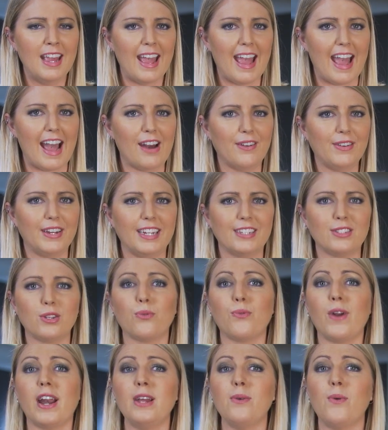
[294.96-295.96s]
Audi is
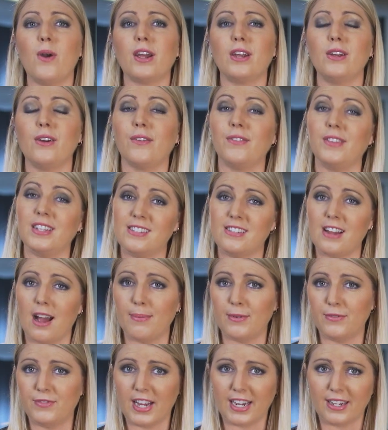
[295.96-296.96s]
already working on this
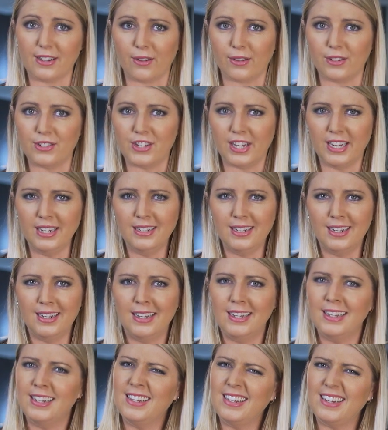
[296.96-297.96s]
type of technology.
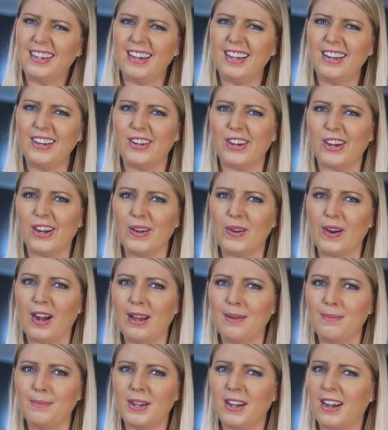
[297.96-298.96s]
I don't know,
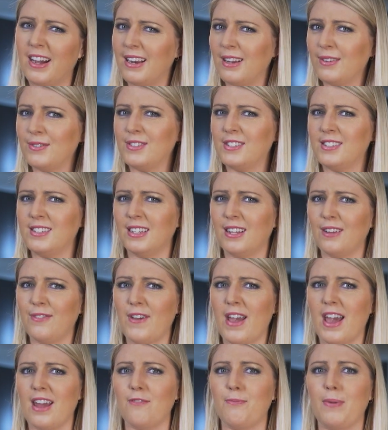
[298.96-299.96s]
I'm kind of still a
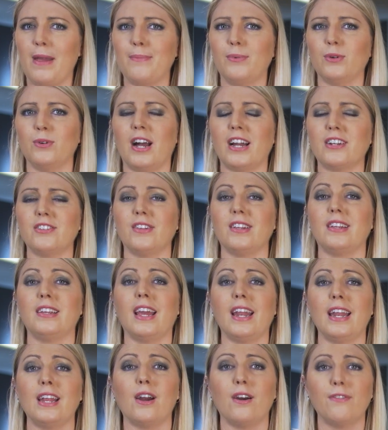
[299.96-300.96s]
fan of people actually
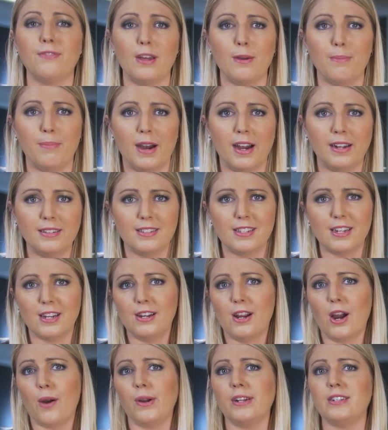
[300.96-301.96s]
getting off their butts
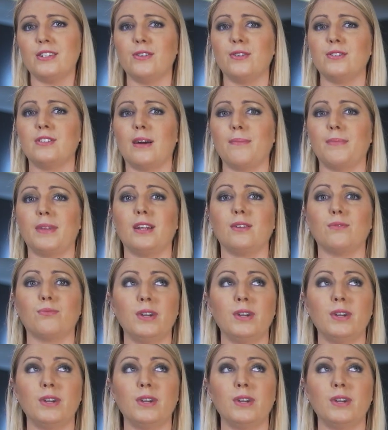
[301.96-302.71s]
and going to do something